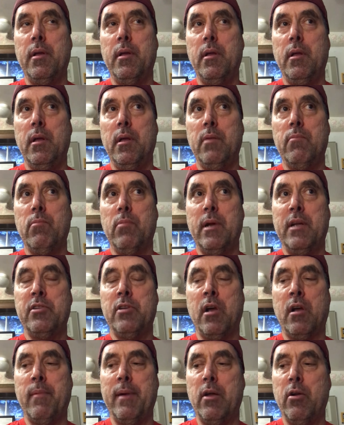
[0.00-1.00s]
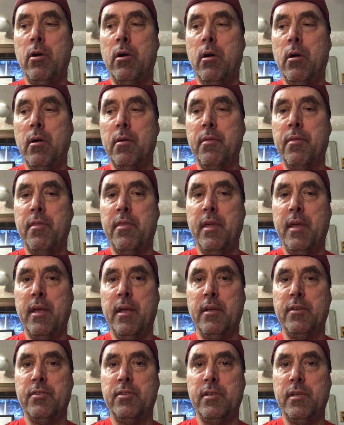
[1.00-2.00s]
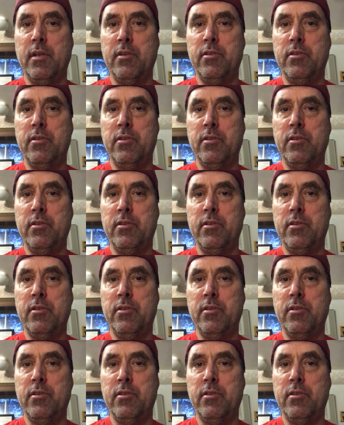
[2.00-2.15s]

And when I talk about hard things, you know,